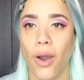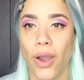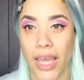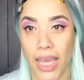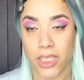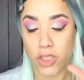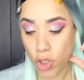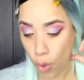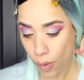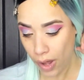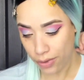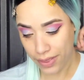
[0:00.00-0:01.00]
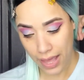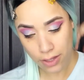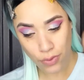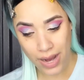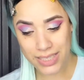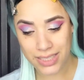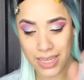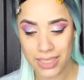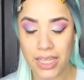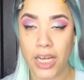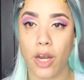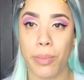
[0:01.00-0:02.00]
Okay, so while that dries
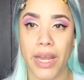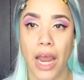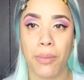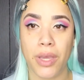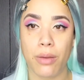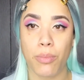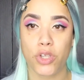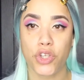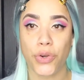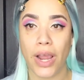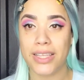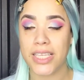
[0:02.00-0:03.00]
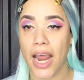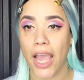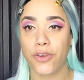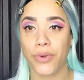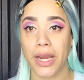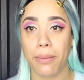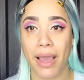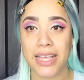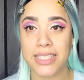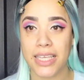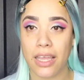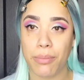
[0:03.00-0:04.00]
just a little bit, I'm gonna moisturize and hydrate my
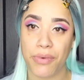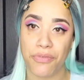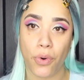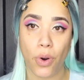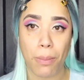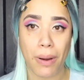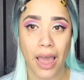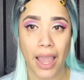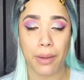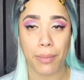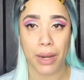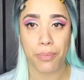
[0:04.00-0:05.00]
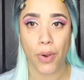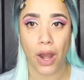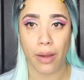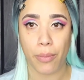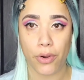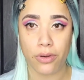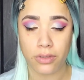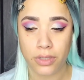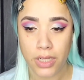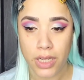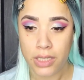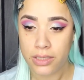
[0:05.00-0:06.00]
skin before applying my primer,
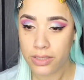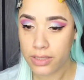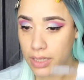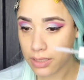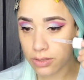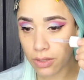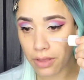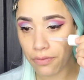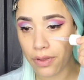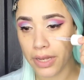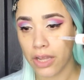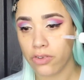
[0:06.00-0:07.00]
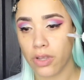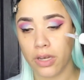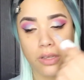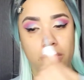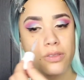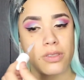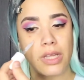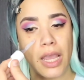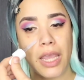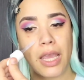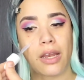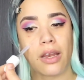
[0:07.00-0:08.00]
just so the foundation could
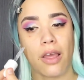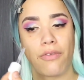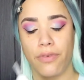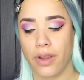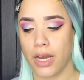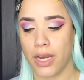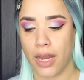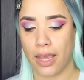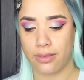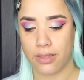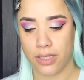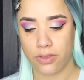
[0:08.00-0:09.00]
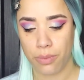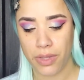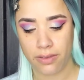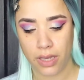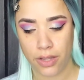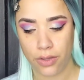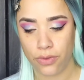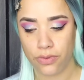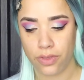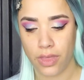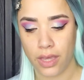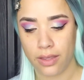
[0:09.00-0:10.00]
stay in really nicely. So I'm just gonna use
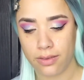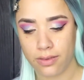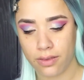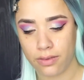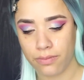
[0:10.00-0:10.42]
this.